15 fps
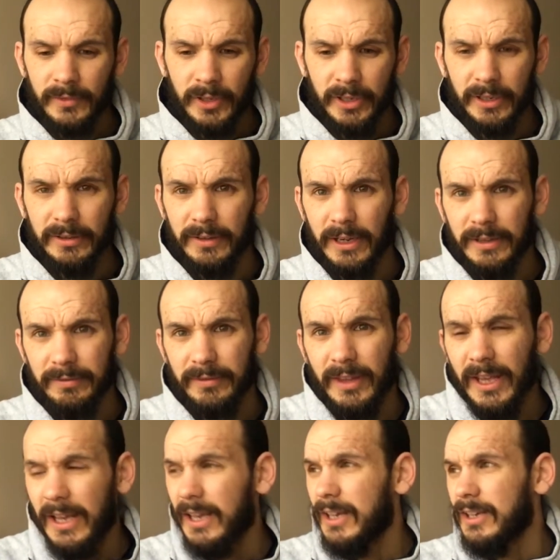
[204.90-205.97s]
you know,
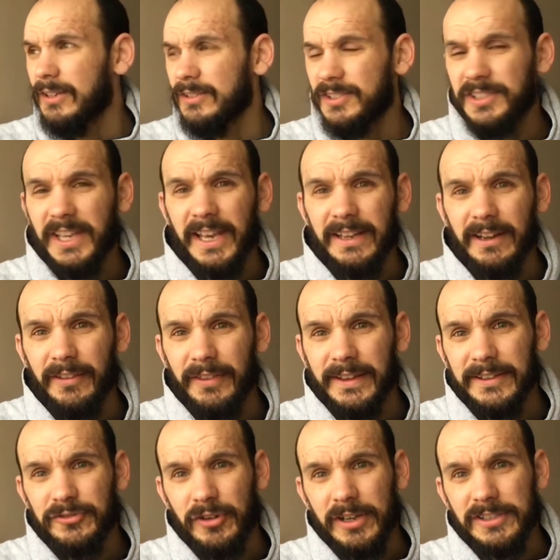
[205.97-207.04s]
skin, I
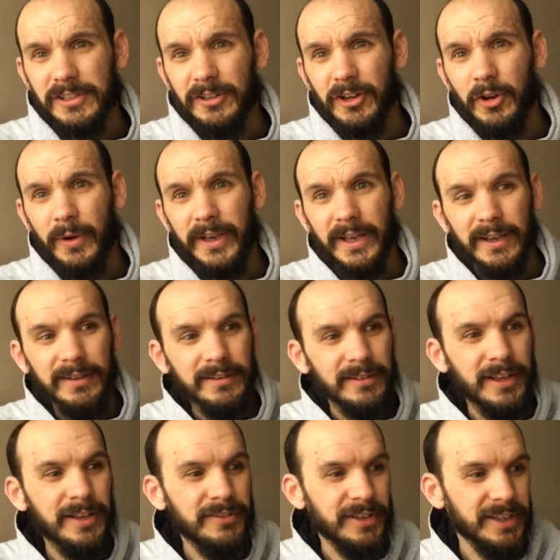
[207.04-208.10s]
think, dries a lot quicker
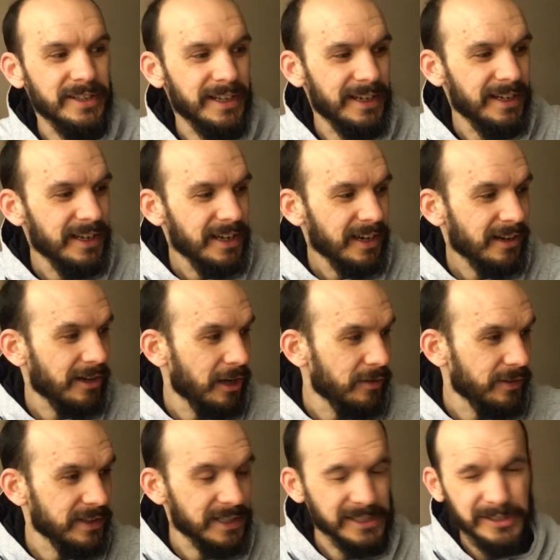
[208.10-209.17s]
than
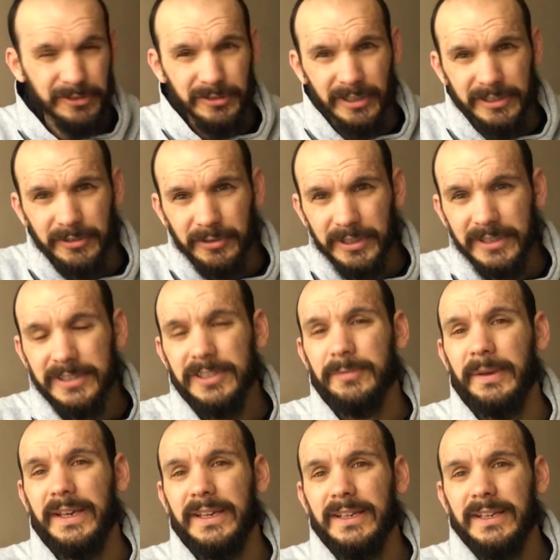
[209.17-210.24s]
clothing does. I don't want it to
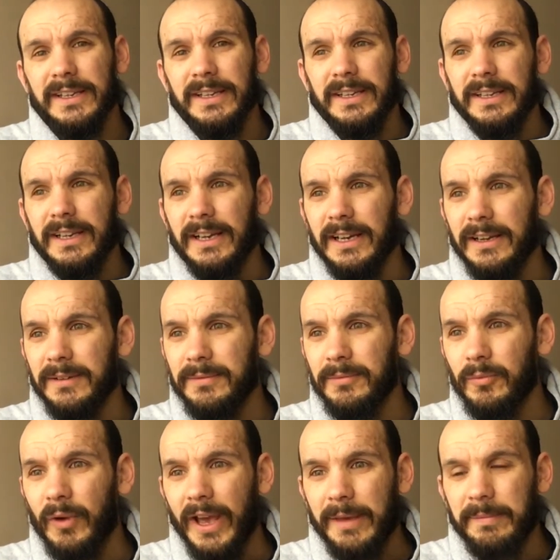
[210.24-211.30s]
be
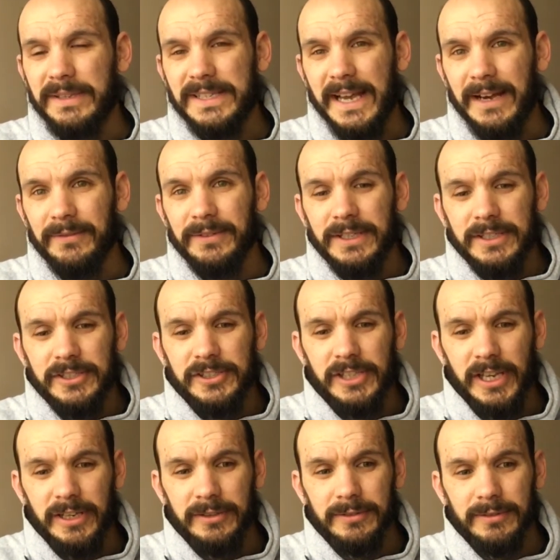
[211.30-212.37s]
weighing me down.
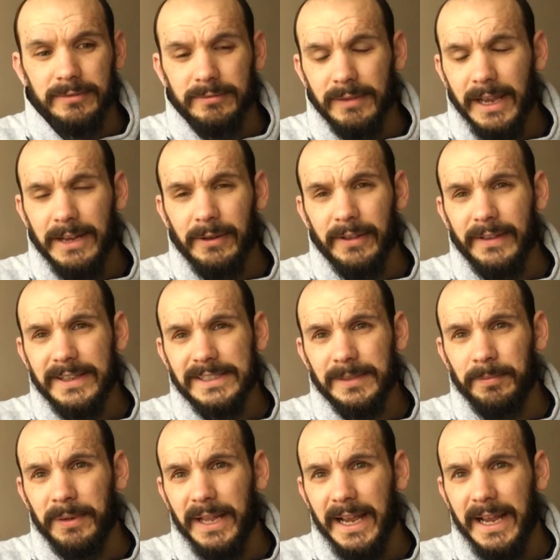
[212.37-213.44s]
So anyway, that's the
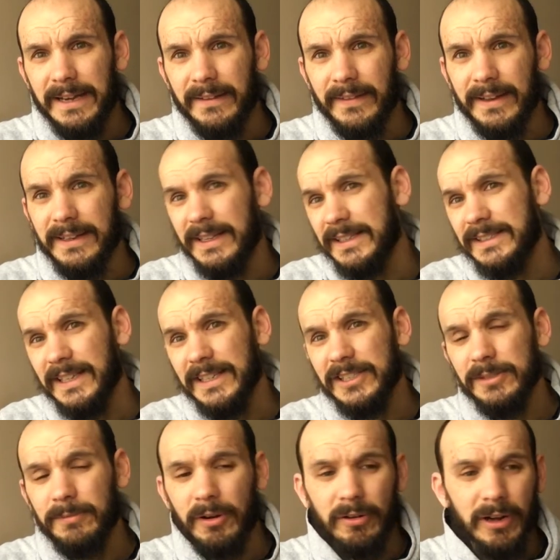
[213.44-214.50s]
plan. And then let's say
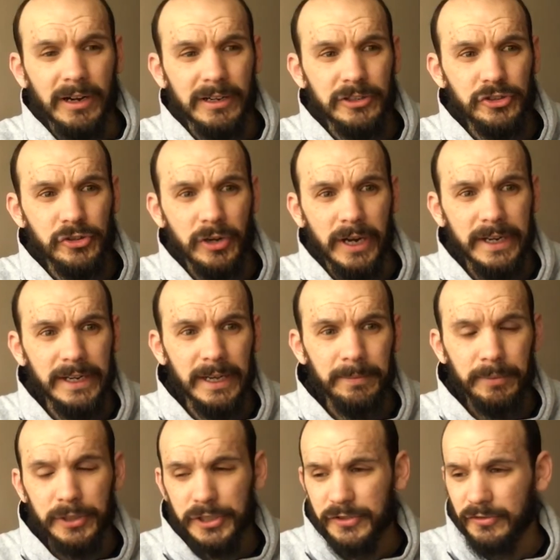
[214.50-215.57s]
tomorrow I'm going to try and
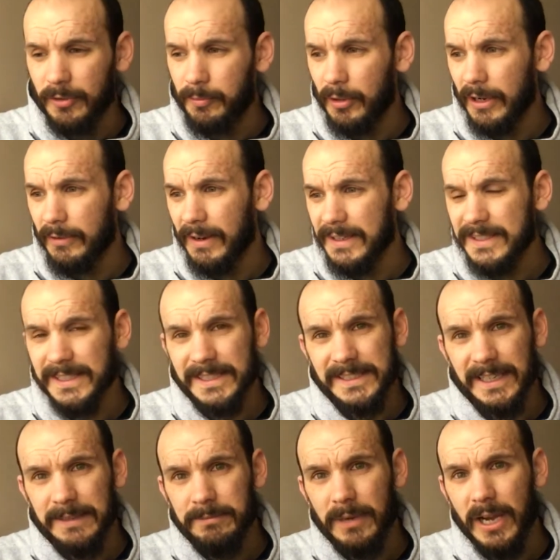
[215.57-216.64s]
push for probably around
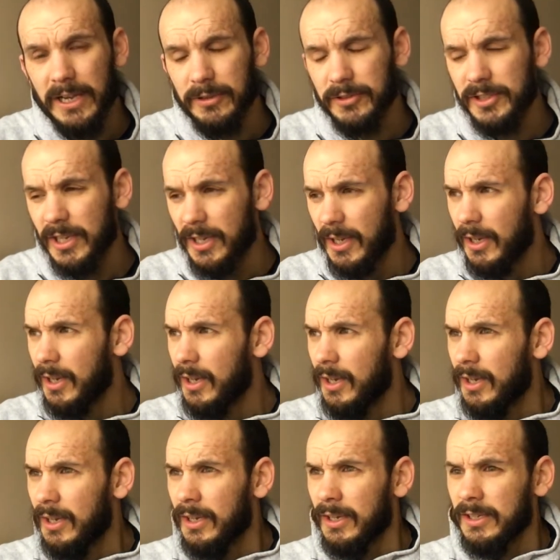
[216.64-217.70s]
16 miles.
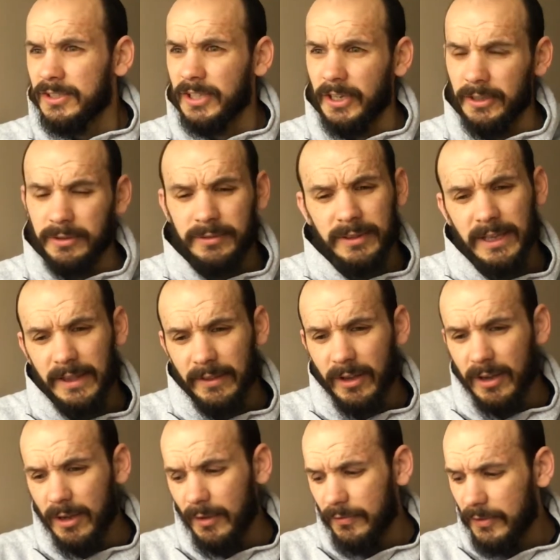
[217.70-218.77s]
So get the
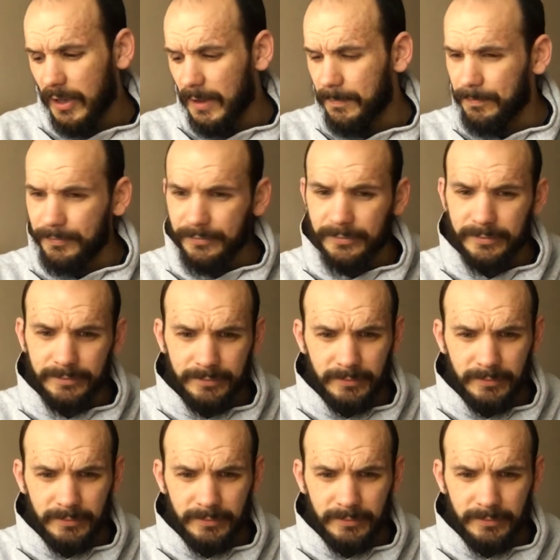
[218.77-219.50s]
half done,